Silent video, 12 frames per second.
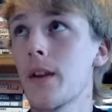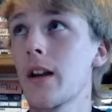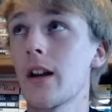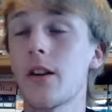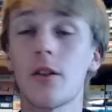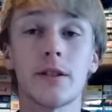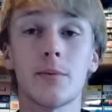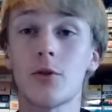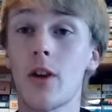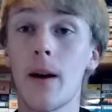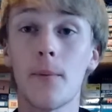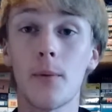Catch you in the
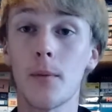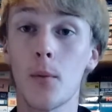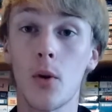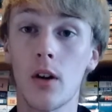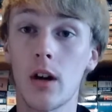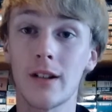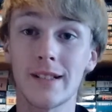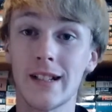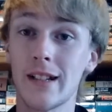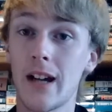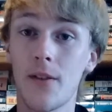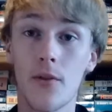next episode.
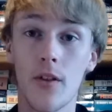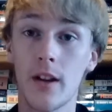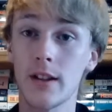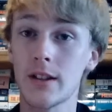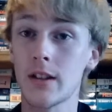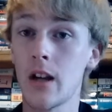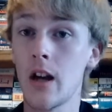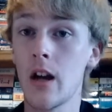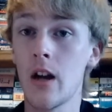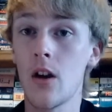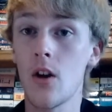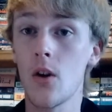Have fun,
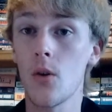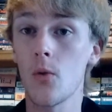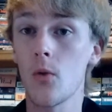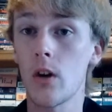stay safe.